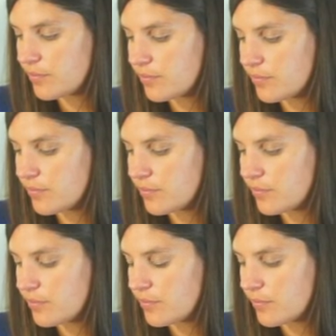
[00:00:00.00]

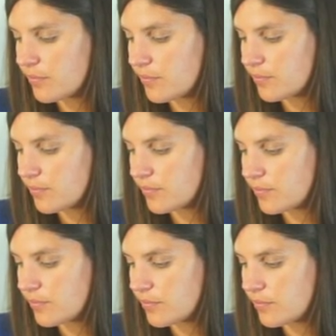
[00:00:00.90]

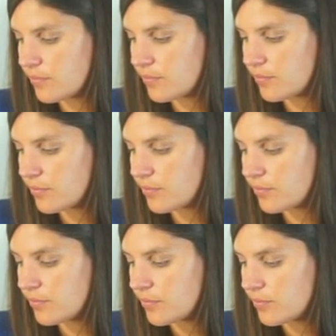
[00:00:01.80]

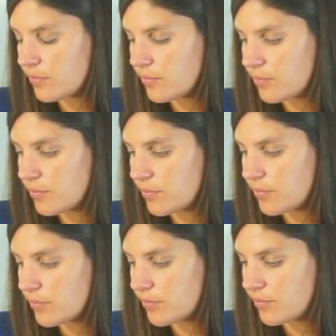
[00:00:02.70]

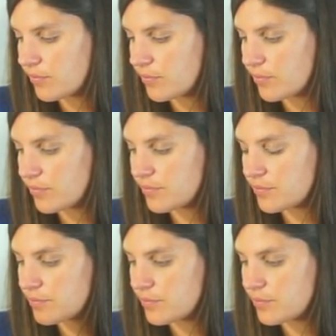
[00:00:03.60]

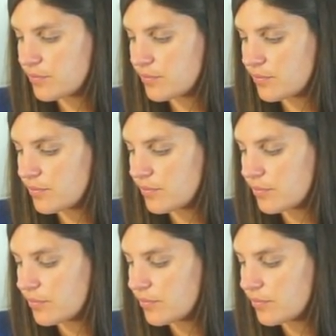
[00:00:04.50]
(silent)